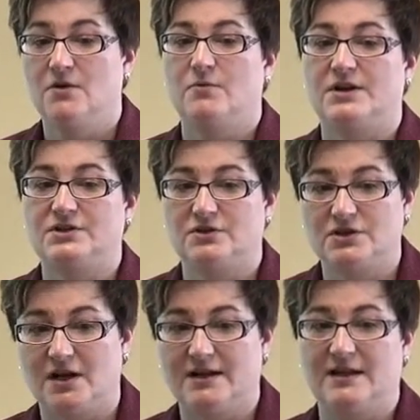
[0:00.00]
what you're
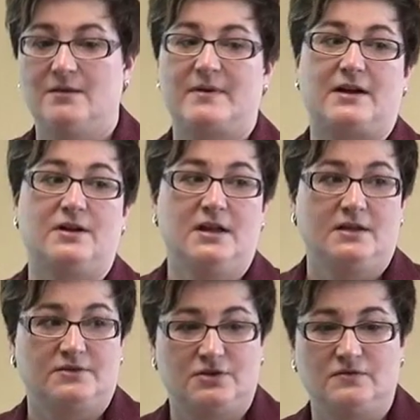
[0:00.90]
talking about,
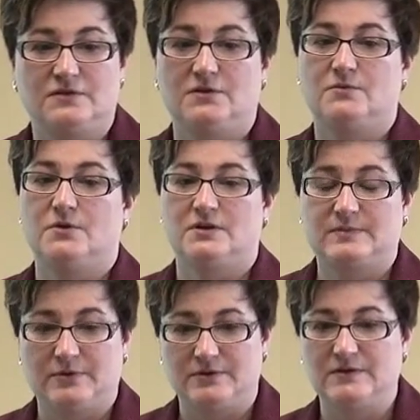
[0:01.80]
choose your
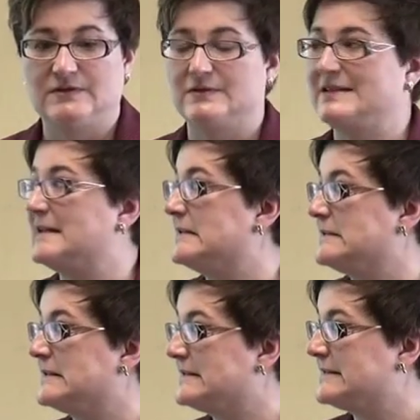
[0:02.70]
words, produce your
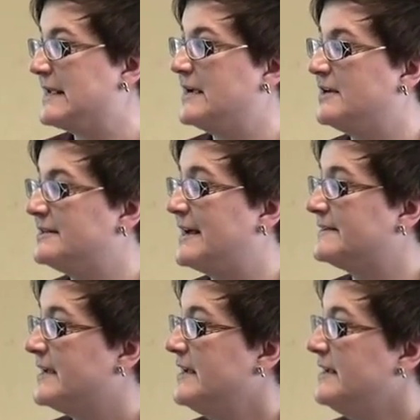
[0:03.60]
sentences, stay on task,